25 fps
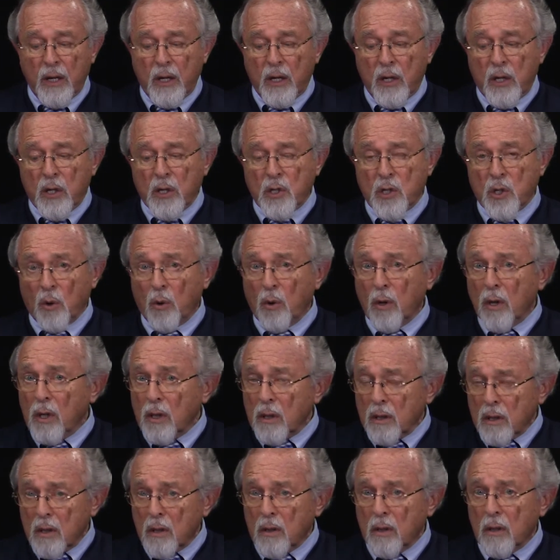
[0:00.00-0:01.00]
So, all
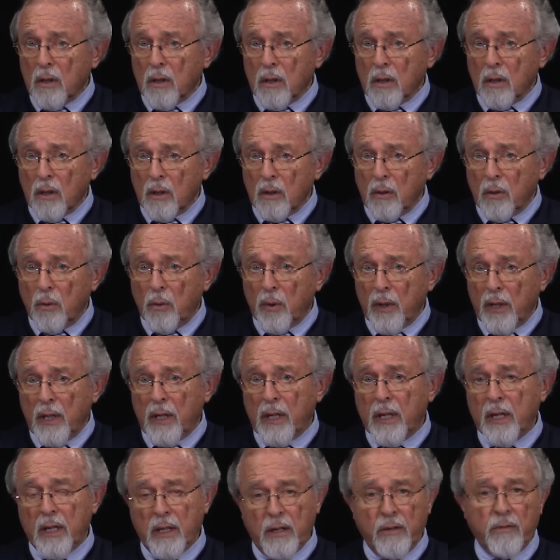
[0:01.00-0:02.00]
in all, we
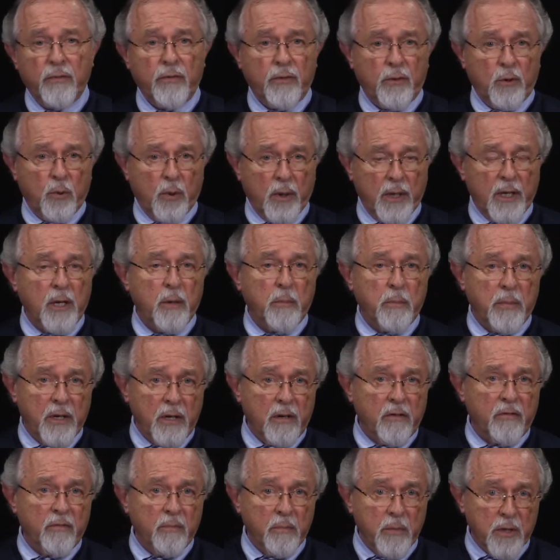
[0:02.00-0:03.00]
have quite a bit
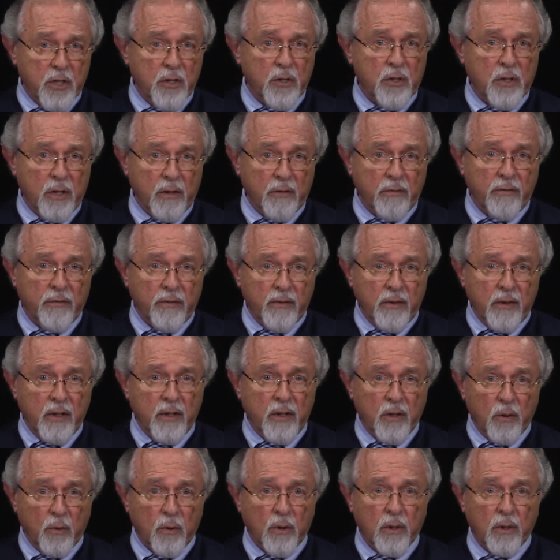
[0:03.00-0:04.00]
of mischief in
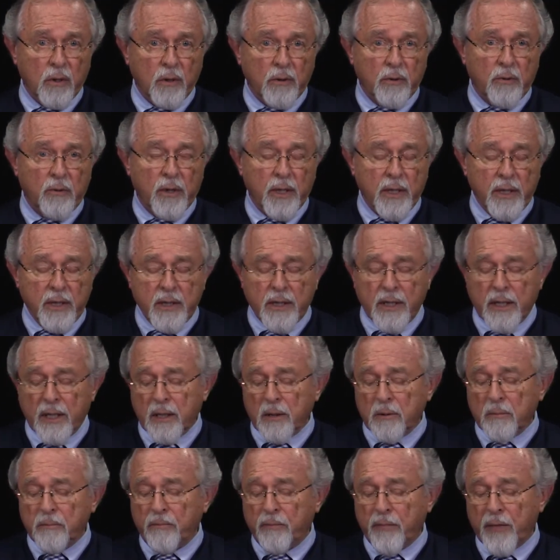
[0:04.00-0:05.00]
the world right
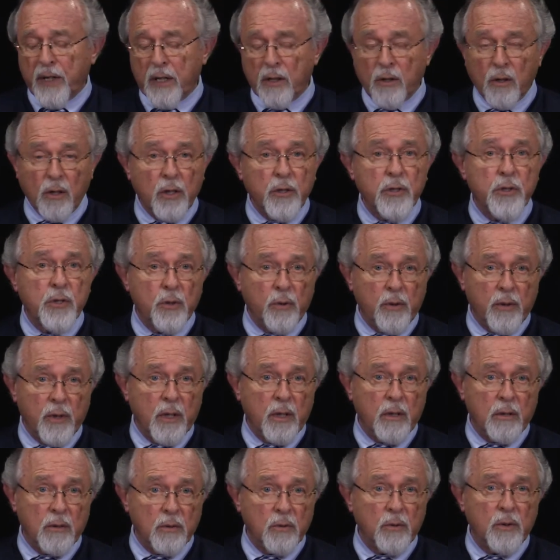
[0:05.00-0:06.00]
now, and also in
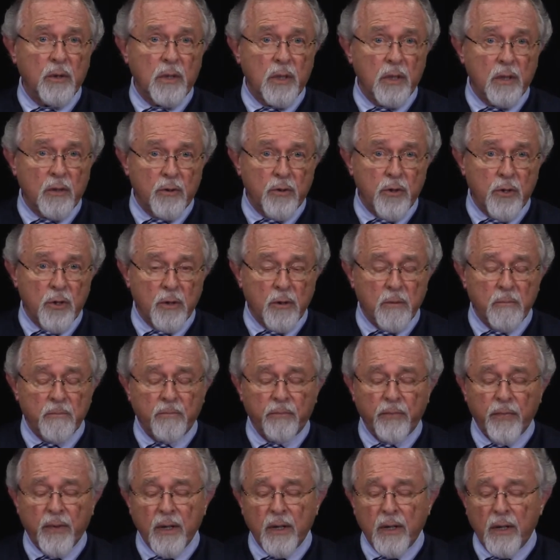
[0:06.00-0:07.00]
our own culture.
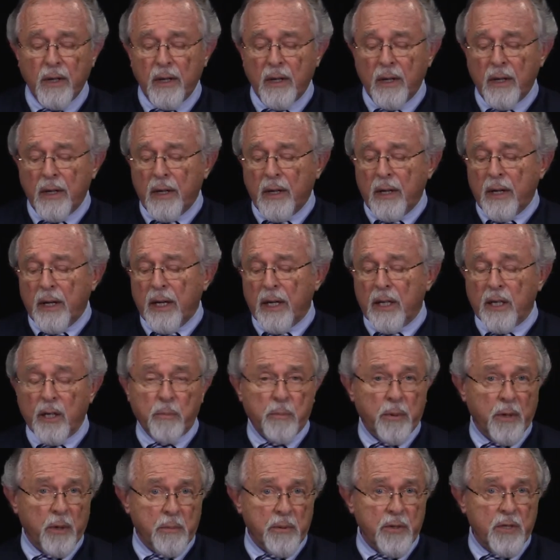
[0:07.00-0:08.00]
And the
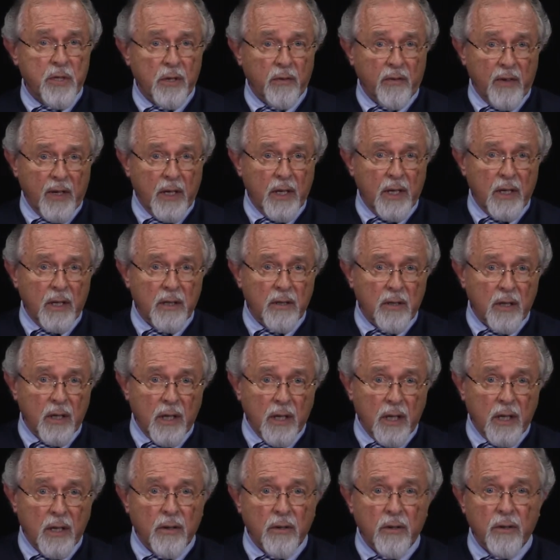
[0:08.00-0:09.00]
purpose of getting
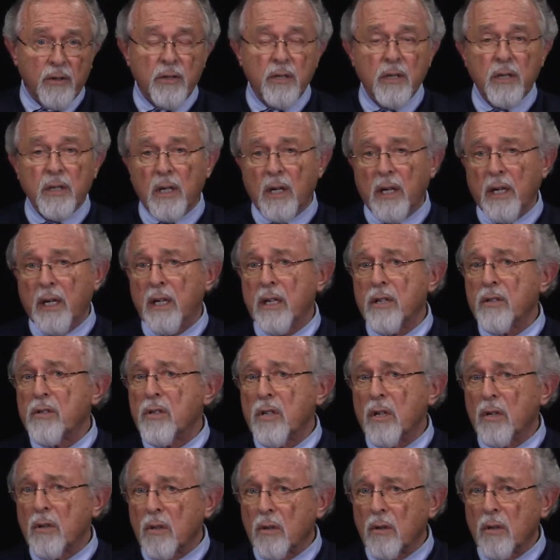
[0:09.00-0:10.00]
together tonight is
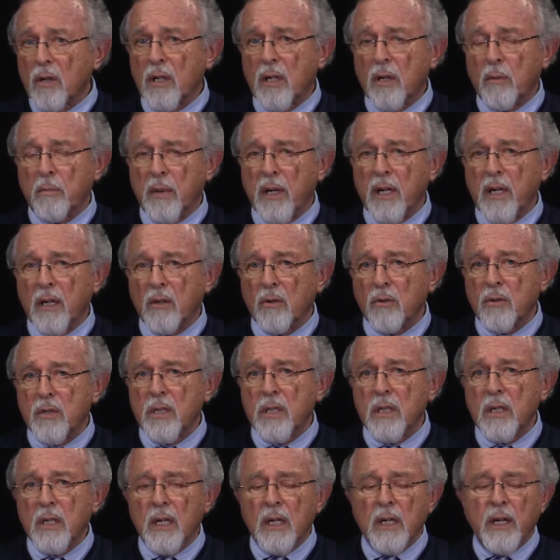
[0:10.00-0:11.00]
to talk about
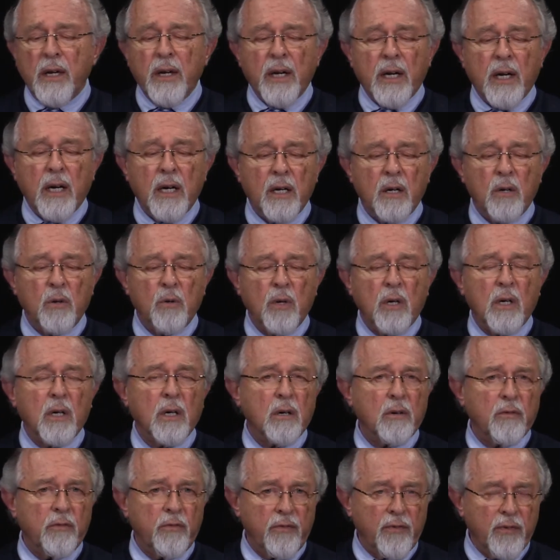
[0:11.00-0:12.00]
how
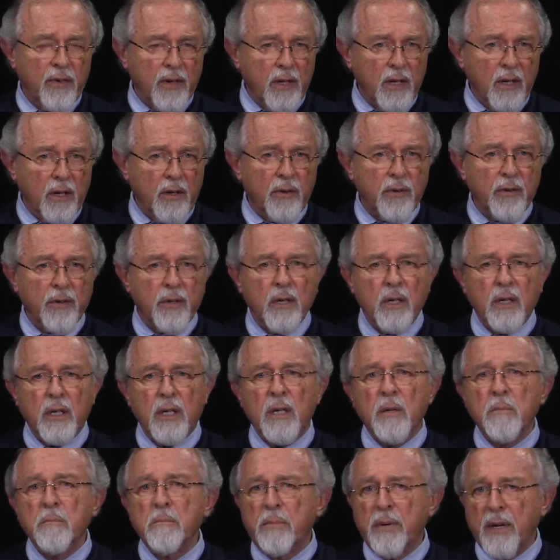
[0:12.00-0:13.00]
our faith
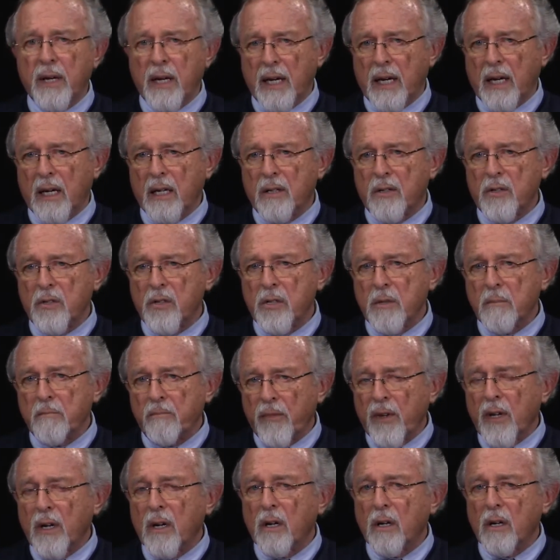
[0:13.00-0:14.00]
impacts
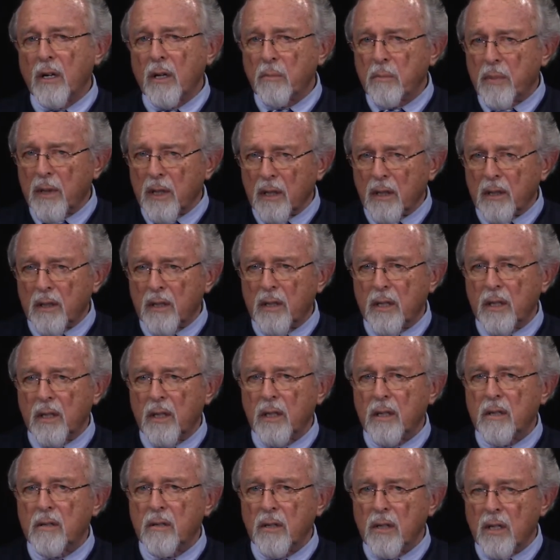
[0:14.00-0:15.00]
our ability
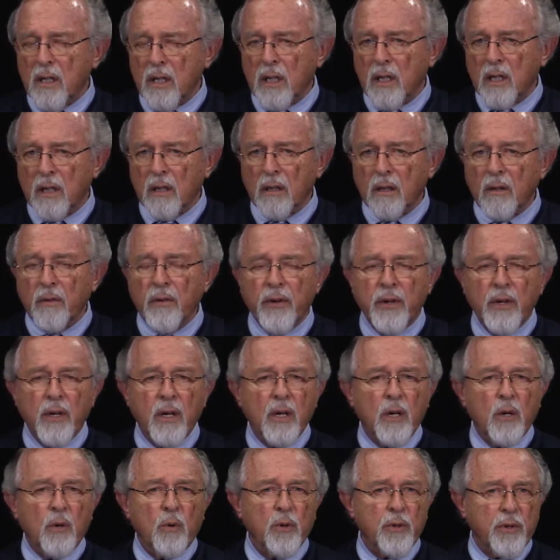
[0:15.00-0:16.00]
to deal
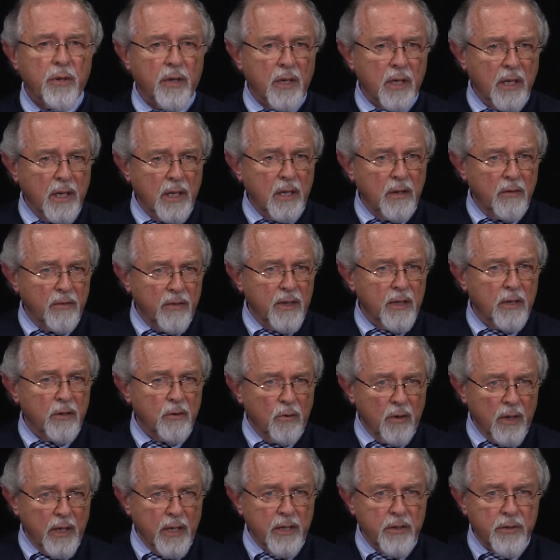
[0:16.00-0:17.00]
with the kind of
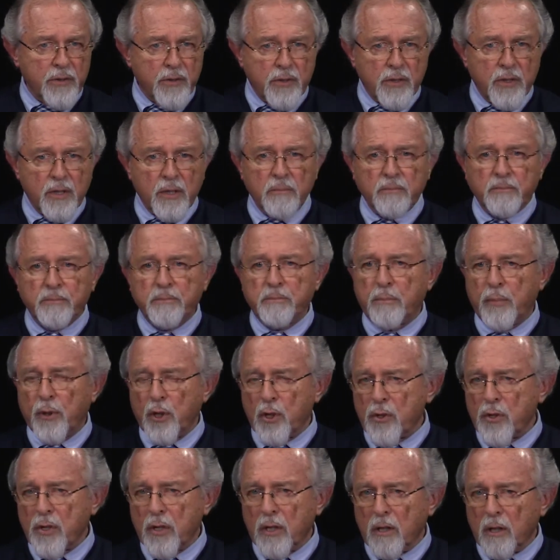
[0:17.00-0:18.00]
unrest,
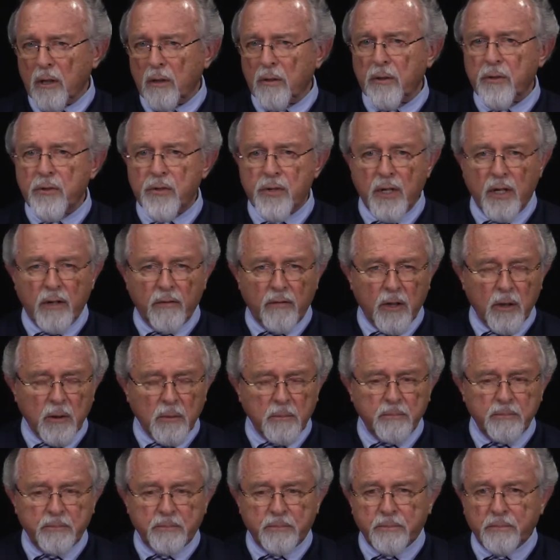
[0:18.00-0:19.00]
personal, civil,
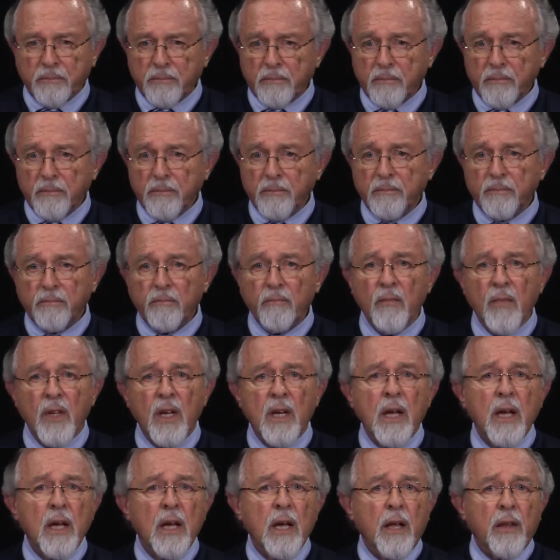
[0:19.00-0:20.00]

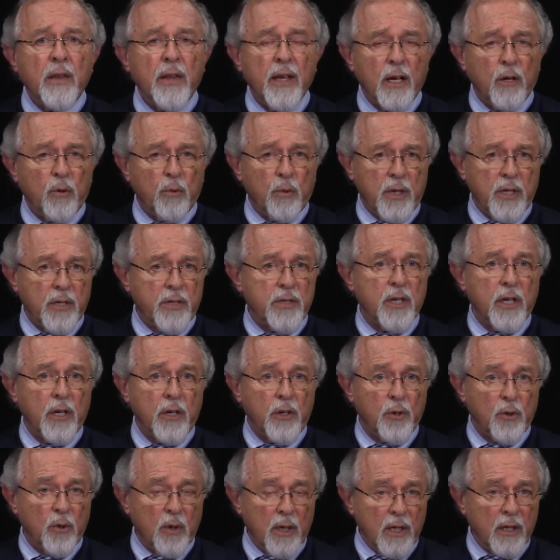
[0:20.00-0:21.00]
that we see
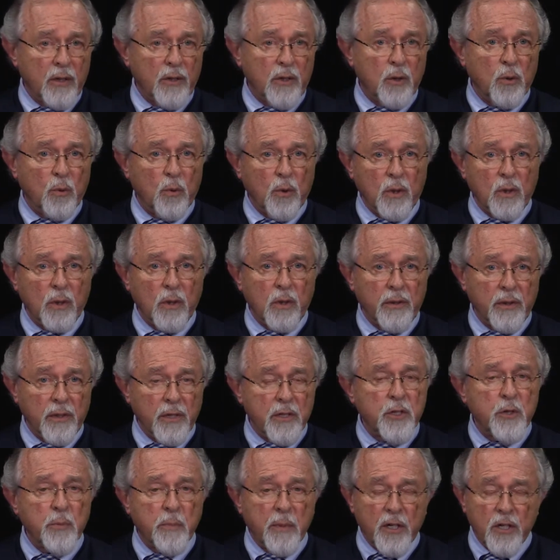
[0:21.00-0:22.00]
throughout the world, and
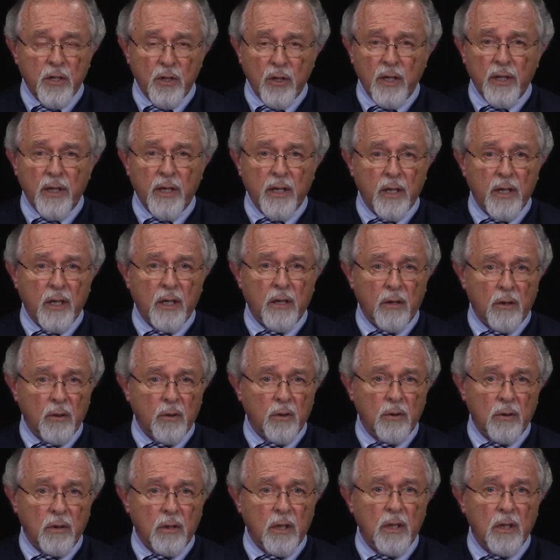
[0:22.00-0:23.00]
especially in our
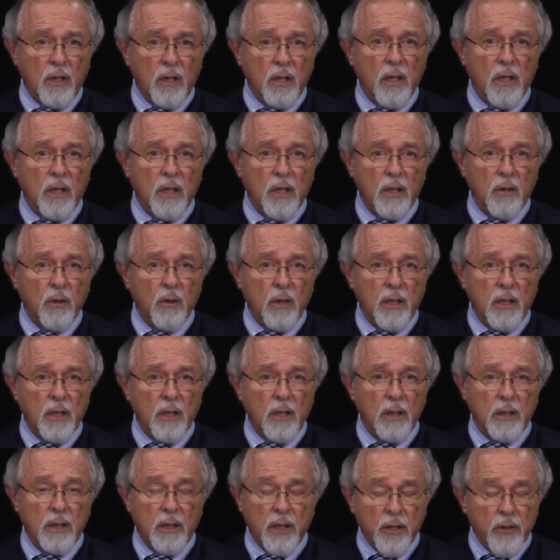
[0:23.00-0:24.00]
own uh,
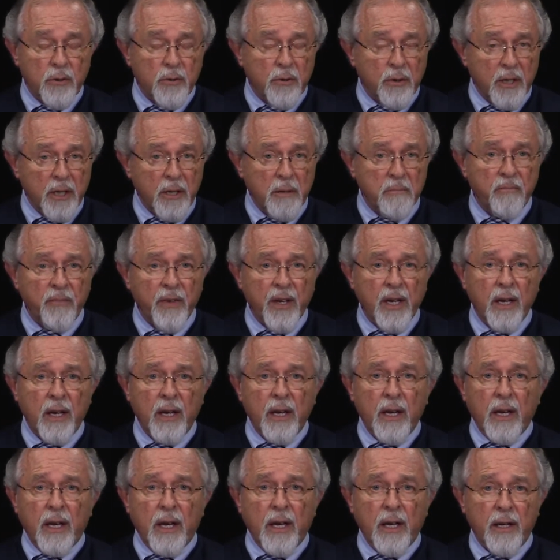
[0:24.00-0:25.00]
uh, country
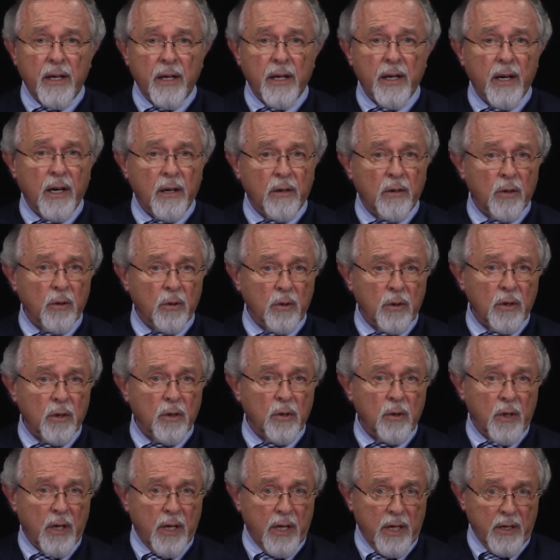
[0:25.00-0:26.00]
and in our own
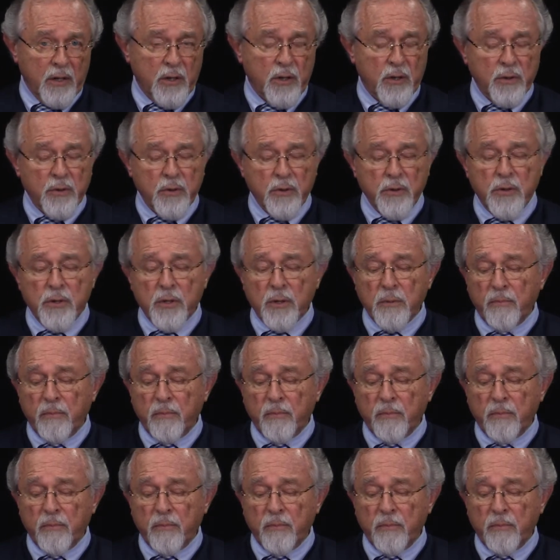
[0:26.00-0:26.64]
locations